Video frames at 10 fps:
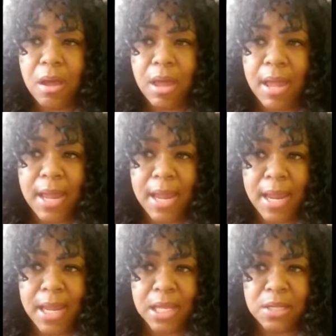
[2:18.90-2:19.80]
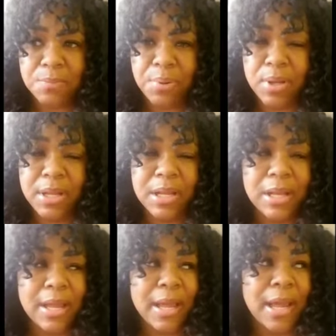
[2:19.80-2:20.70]
and putting it
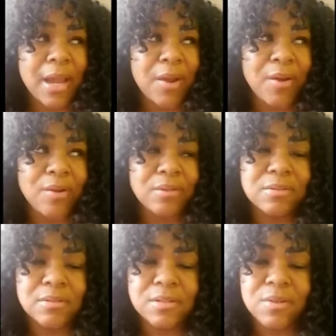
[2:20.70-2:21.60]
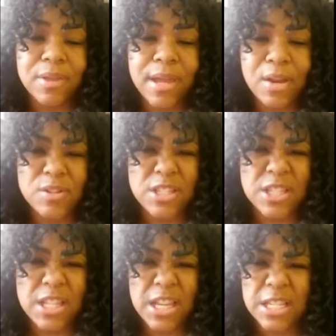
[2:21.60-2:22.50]
in the air. So the air
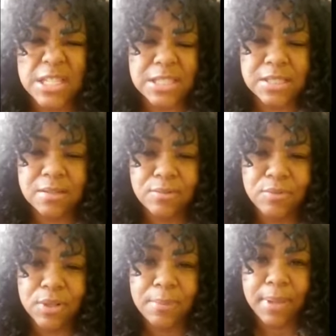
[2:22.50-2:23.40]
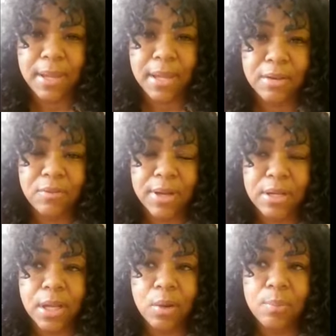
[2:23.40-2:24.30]
stinks really bad right
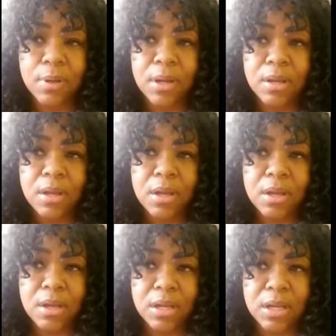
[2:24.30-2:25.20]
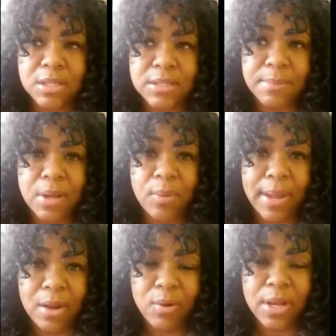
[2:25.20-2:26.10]
now, but it's about
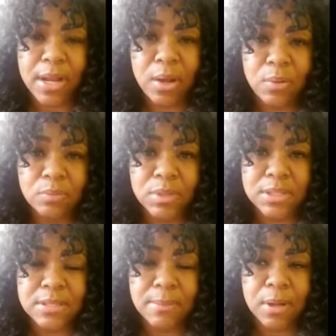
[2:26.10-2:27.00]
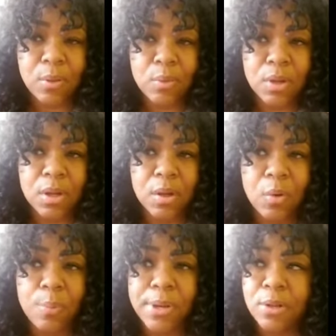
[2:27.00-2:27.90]
airing it out. It's about
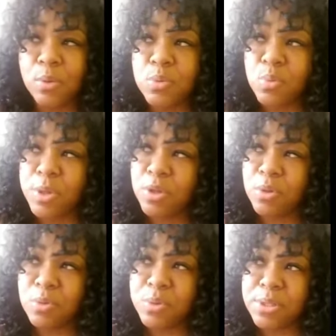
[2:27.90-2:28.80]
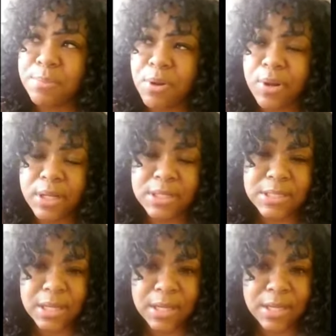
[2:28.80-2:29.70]
opening those windows and burning
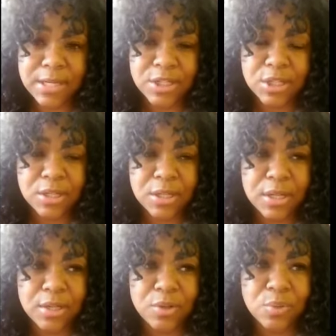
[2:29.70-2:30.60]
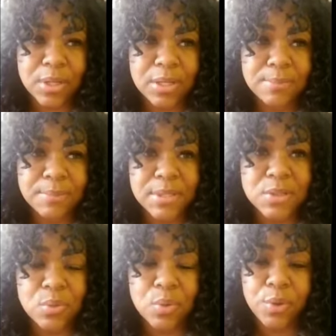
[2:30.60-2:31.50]
sage and eucalyptus
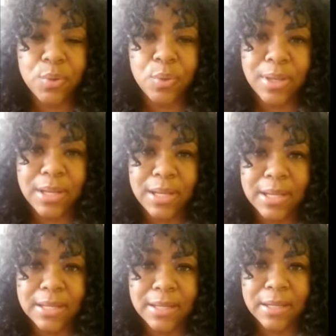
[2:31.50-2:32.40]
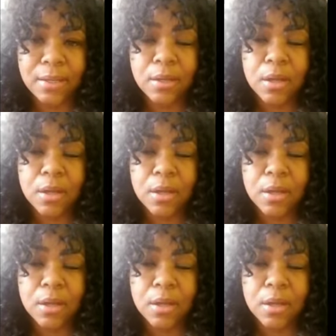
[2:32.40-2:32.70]
oil and healing